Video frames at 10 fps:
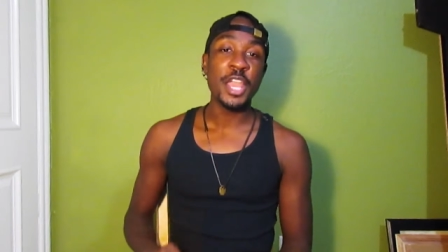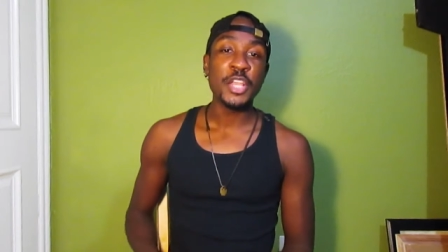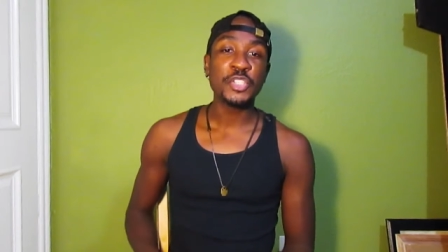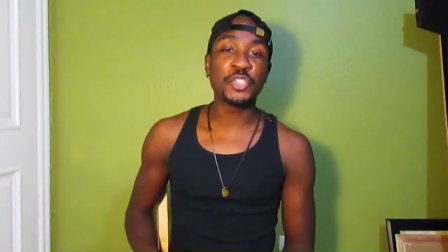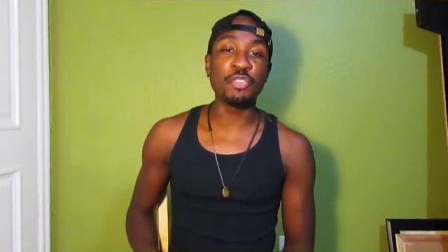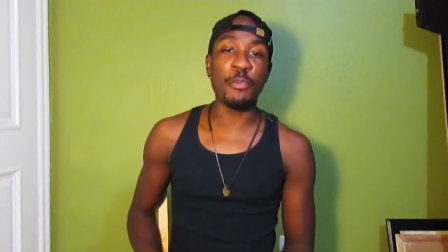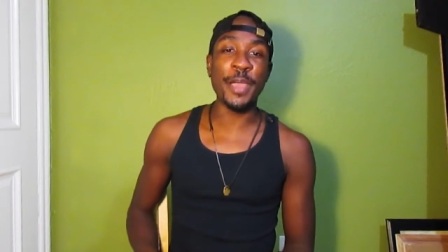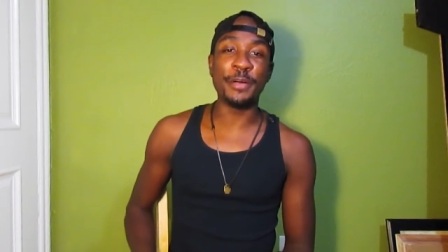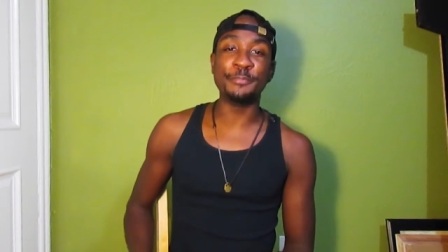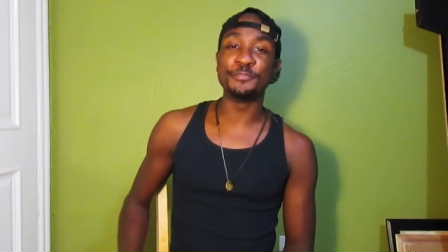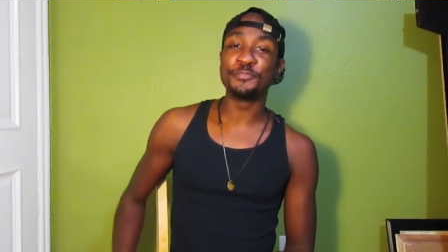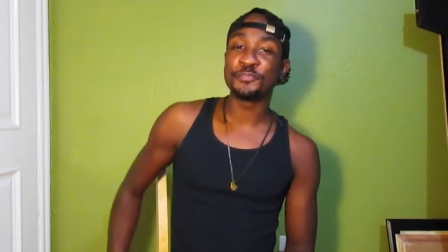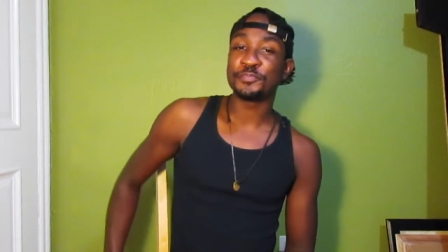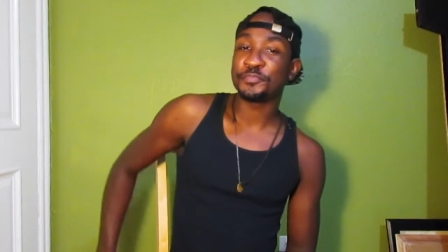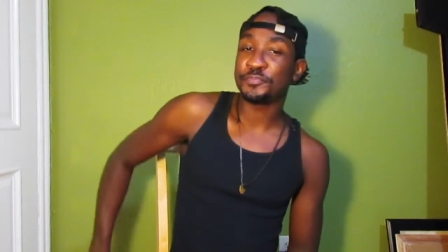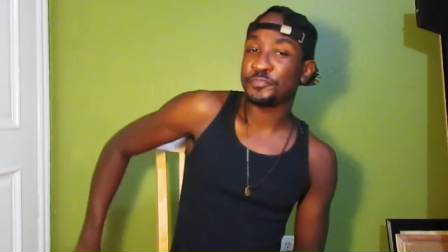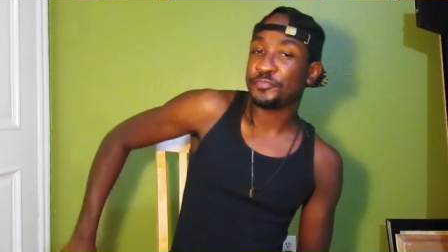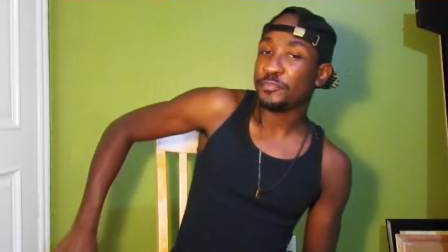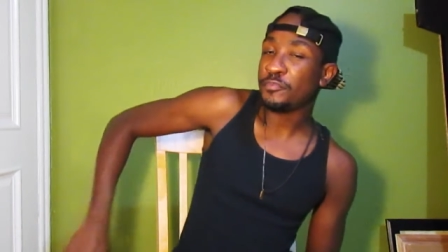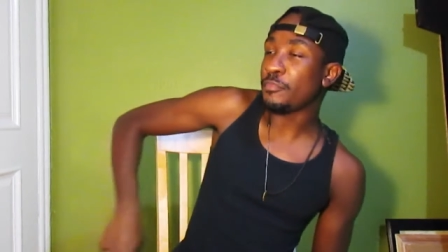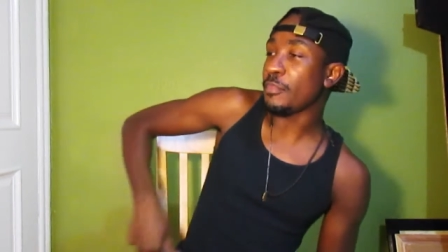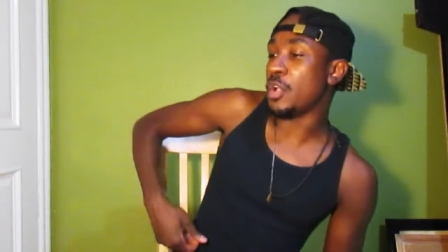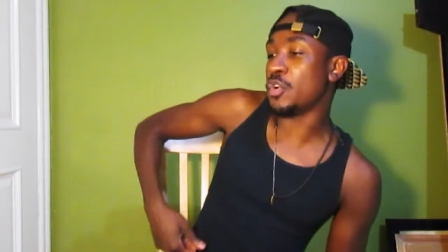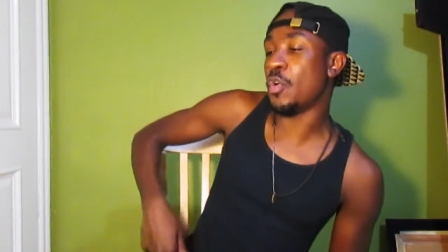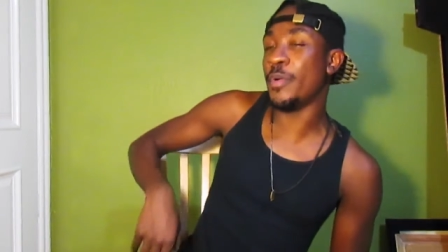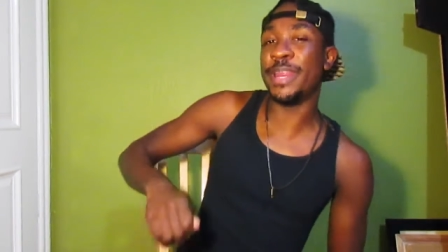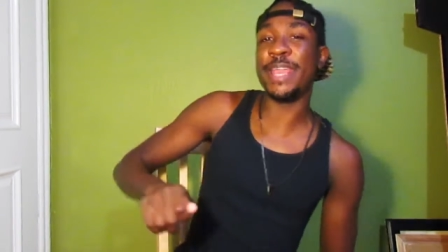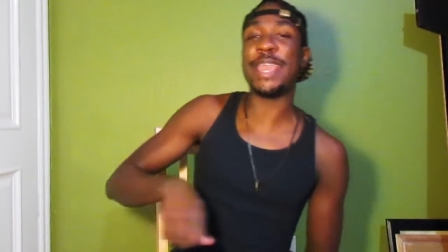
Sure will. Going in,